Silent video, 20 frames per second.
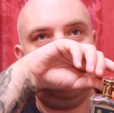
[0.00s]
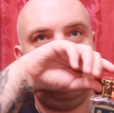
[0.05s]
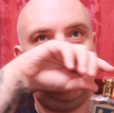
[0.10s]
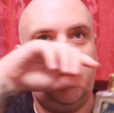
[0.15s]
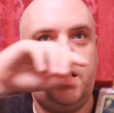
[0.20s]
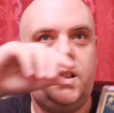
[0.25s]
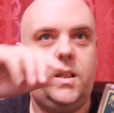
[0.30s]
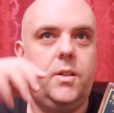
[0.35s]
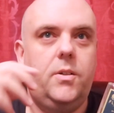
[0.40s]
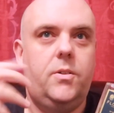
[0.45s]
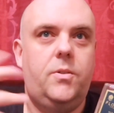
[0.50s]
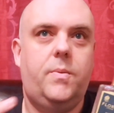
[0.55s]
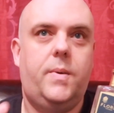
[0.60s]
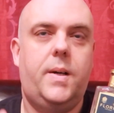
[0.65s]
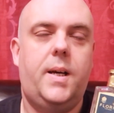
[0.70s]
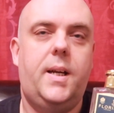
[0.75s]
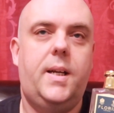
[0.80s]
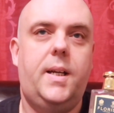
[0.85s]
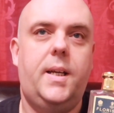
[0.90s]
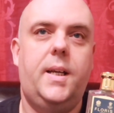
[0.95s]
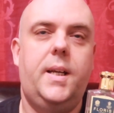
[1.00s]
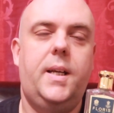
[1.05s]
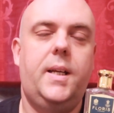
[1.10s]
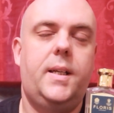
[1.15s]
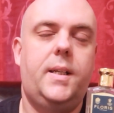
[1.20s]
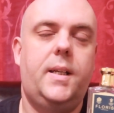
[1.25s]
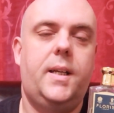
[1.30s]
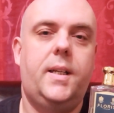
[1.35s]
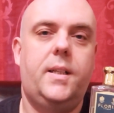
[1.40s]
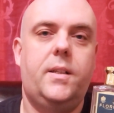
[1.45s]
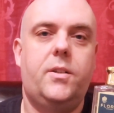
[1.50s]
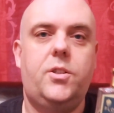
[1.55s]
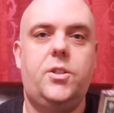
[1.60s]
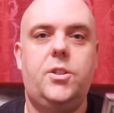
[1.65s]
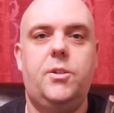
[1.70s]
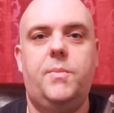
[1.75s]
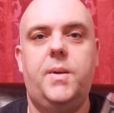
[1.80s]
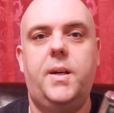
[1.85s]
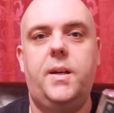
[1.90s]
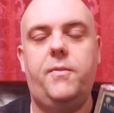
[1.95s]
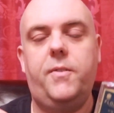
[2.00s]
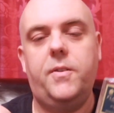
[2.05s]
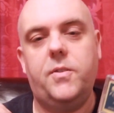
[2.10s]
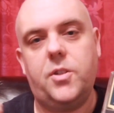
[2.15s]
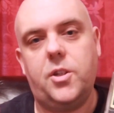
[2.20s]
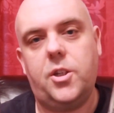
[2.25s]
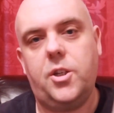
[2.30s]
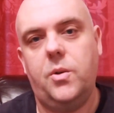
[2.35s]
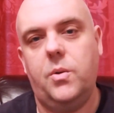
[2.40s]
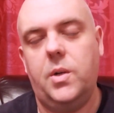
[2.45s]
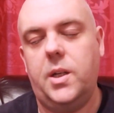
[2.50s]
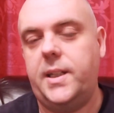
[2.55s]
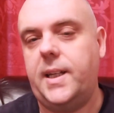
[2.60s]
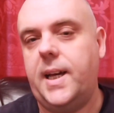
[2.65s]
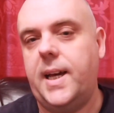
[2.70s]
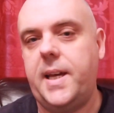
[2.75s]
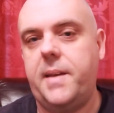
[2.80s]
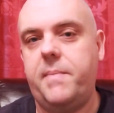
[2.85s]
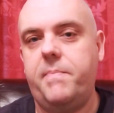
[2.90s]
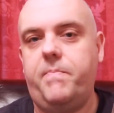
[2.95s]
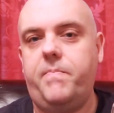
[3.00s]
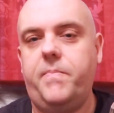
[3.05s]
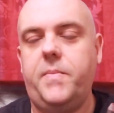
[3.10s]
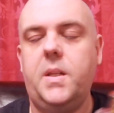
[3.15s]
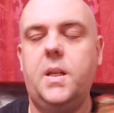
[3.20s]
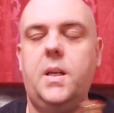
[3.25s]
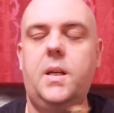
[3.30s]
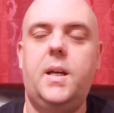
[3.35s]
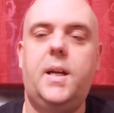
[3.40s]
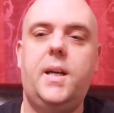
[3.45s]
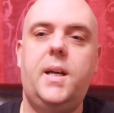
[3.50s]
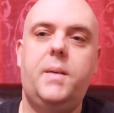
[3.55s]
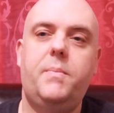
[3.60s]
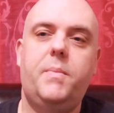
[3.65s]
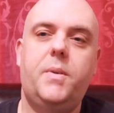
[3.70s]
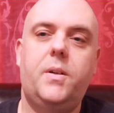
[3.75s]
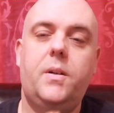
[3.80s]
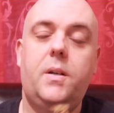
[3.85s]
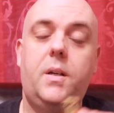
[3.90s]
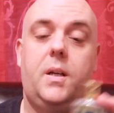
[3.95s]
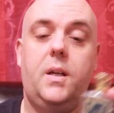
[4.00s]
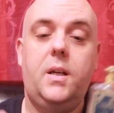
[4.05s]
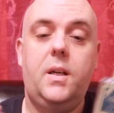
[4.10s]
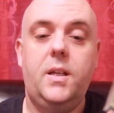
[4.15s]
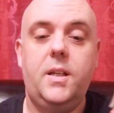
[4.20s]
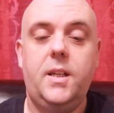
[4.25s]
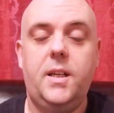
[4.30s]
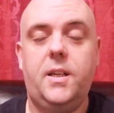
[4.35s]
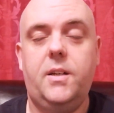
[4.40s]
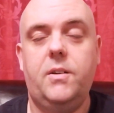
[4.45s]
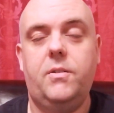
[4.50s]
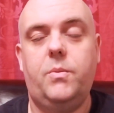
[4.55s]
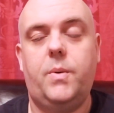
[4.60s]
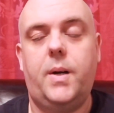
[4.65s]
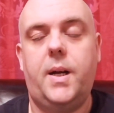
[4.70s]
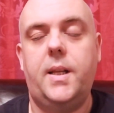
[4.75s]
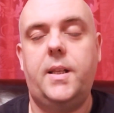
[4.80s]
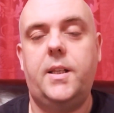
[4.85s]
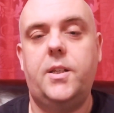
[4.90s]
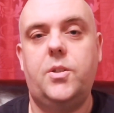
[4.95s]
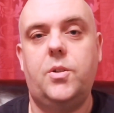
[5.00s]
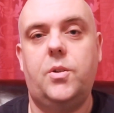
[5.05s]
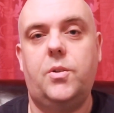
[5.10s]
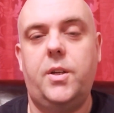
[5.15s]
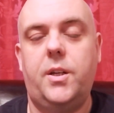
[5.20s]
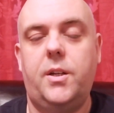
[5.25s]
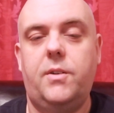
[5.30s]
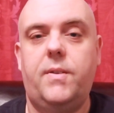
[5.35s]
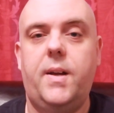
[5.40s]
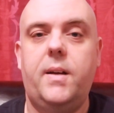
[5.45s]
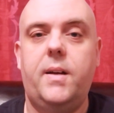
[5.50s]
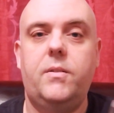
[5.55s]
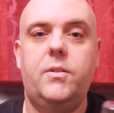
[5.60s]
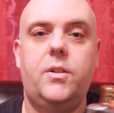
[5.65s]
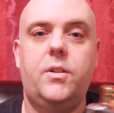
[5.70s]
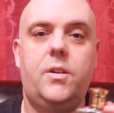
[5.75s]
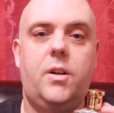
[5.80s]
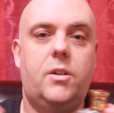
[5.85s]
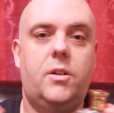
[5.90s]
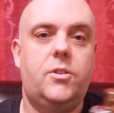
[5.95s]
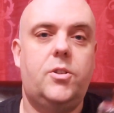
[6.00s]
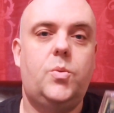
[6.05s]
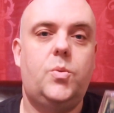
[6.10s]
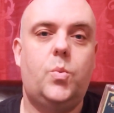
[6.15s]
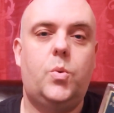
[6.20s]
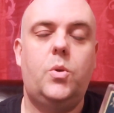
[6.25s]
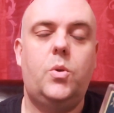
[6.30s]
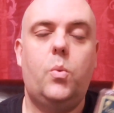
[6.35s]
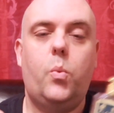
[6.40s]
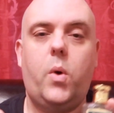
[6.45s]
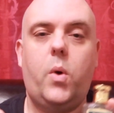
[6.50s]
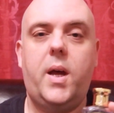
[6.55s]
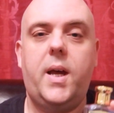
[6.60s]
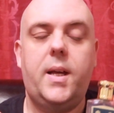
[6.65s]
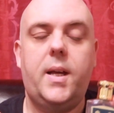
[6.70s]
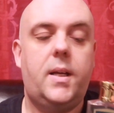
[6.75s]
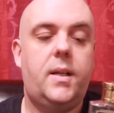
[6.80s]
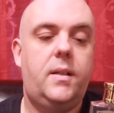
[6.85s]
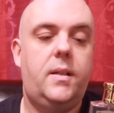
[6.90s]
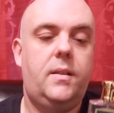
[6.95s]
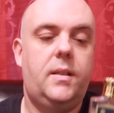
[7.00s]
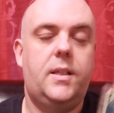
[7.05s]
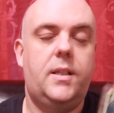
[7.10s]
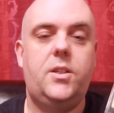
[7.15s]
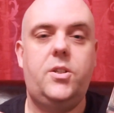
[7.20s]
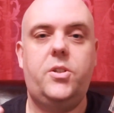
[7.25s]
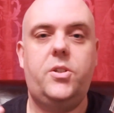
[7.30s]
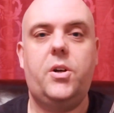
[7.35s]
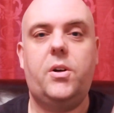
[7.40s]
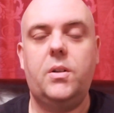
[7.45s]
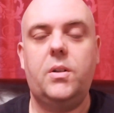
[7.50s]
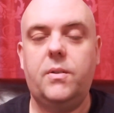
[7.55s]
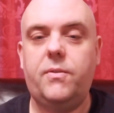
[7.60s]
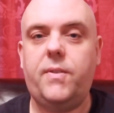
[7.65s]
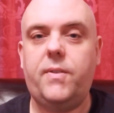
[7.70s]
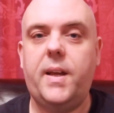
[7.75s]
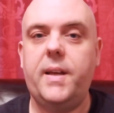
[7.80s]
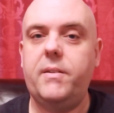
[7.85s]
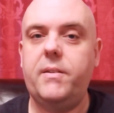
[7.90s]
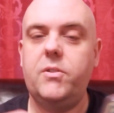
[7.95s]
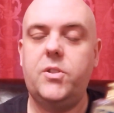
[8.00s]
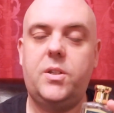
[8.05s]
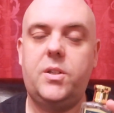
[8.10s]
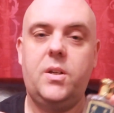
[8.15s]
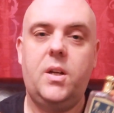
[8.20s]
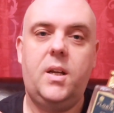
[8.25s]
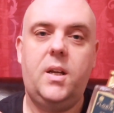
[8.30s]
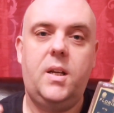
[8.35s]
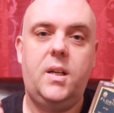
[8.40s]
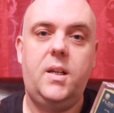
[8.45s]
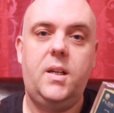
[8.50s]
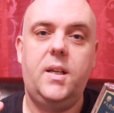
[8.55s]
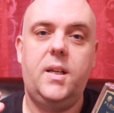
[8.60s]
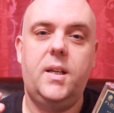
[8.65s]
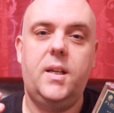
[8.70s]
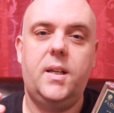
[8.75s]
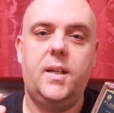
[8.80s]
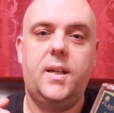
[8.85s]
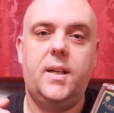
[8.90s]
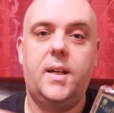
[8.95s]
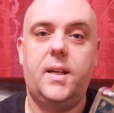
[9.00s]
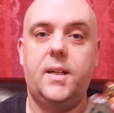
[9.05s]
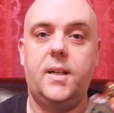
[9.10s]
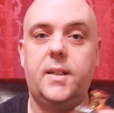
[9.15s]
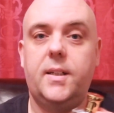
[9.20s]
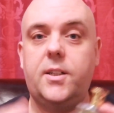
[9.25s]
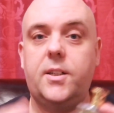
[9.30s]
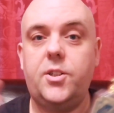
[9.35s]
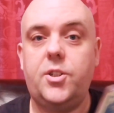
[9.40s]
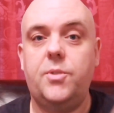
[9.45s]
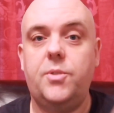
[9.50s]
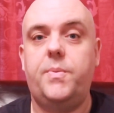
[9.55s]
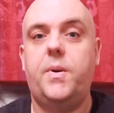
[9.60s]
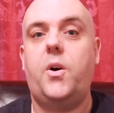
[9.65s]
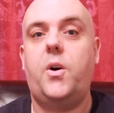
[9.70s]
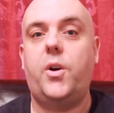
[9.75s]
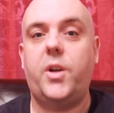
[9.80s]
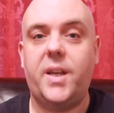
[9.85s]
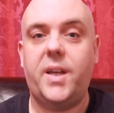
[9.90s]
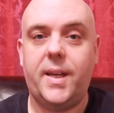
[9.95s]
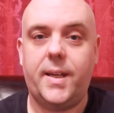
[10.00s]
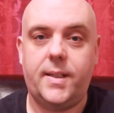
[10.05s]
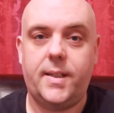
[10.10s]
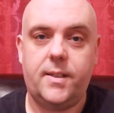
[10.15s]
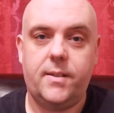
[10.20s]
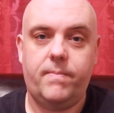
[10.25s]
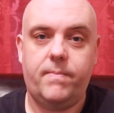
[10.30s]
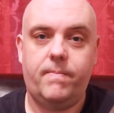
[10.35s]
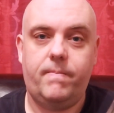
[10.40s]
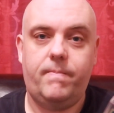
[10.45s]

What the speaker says: You could wear it in the summer if it was a cooler day, but you could wear this all year round. I just wouldn't wear this style of fragrance in a super high heat.